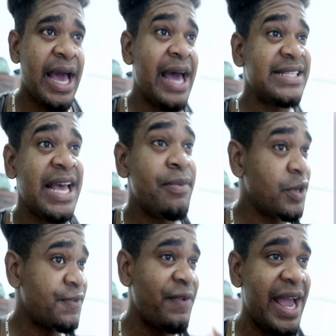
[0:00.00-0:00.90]
as I
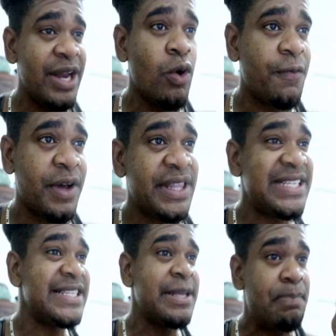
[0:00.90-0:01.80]
was flying over,
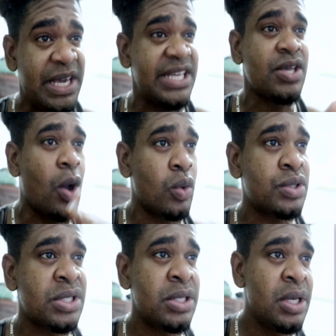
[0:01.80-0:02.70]
this is the biggest
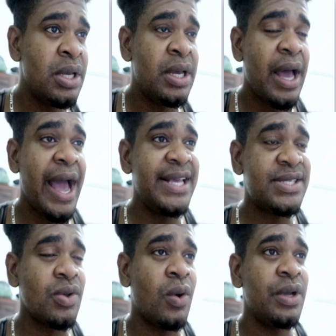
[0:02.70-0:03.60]
house I
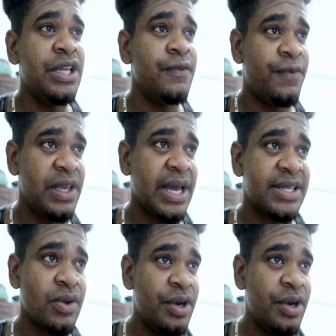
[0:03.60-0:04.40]
saw in Vieille Case.